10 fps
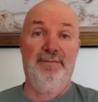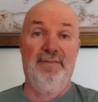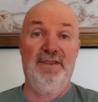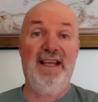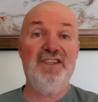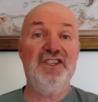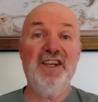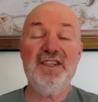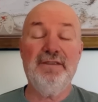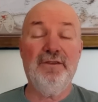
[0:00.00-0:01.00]
That's
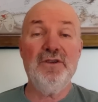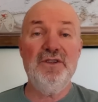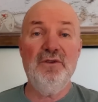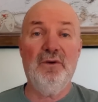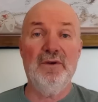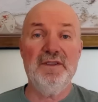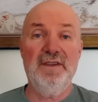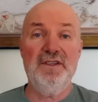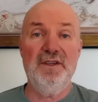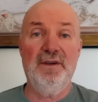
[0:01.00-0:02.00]
just the first two quarters of
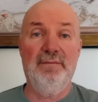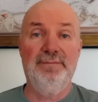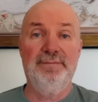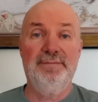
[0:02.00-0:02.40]
this year.